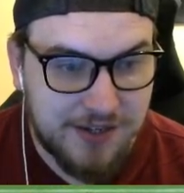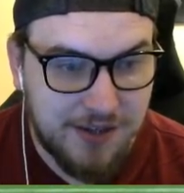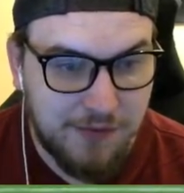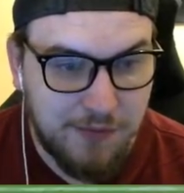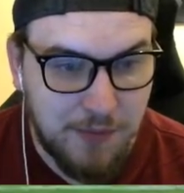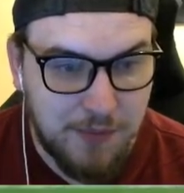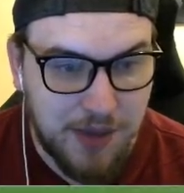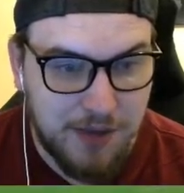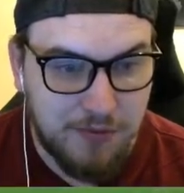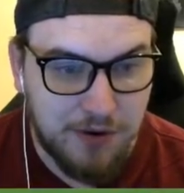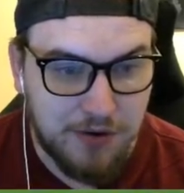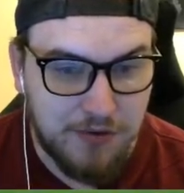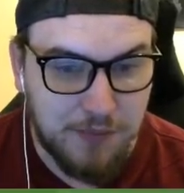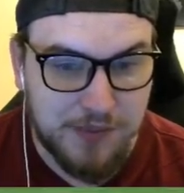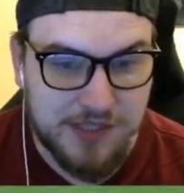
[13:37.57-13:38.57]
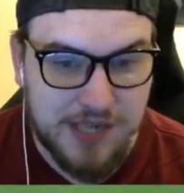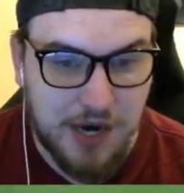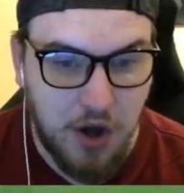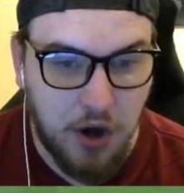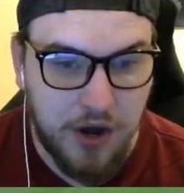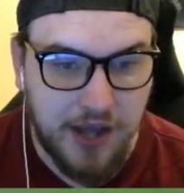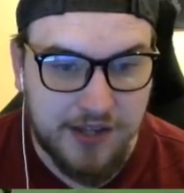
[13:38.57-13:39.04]
If we're being
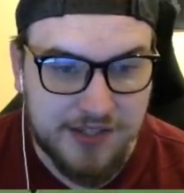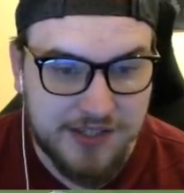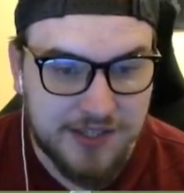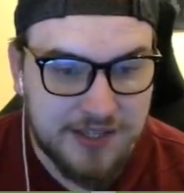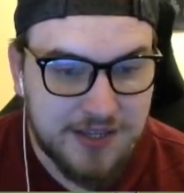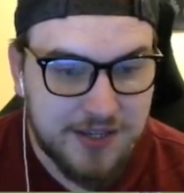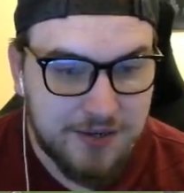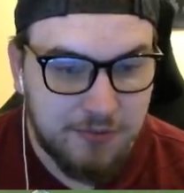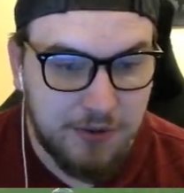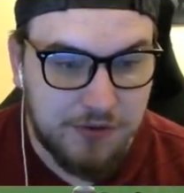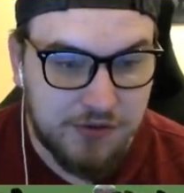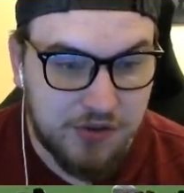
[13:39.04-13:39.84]
100% honest, we've